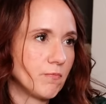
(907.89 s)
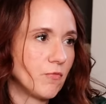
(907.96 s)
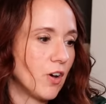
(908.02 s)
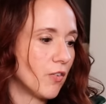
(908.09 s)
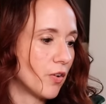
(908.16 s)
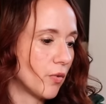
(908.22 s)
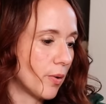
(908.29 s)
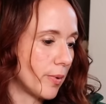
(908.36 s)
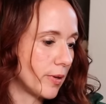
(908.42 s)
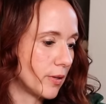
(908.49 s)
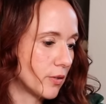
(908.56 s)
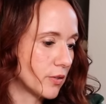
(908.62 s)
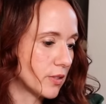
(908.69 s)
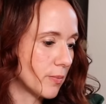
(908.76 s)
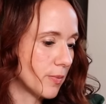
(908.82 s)
velvet
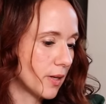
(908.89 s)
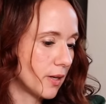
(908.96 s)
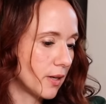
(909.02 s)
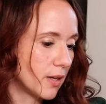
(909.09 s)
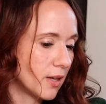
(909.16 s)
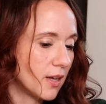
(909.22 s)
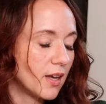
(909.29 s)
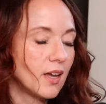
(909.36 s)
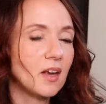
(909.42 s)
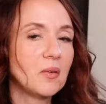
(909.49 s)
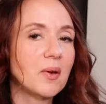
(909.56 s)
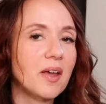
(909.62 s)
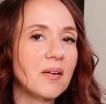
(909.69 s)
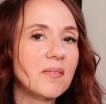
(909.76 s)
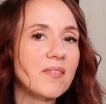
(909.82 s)
ribbon or something.
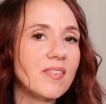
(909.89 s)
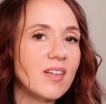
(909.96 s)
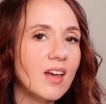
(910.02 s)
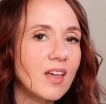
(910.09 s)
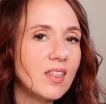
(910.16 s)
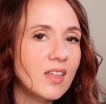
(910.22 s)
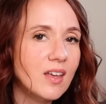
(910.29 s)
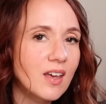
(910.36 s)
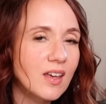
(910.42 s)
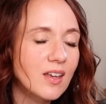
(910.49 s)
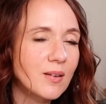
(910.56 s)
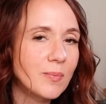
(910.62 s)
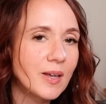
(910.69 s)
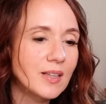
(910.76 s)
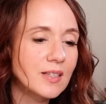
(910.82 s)
Anyway, I think I
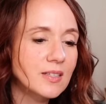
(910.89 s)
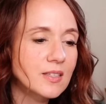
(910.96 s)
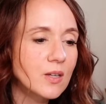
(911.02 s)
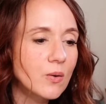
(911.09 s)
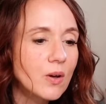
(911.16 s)
can make this.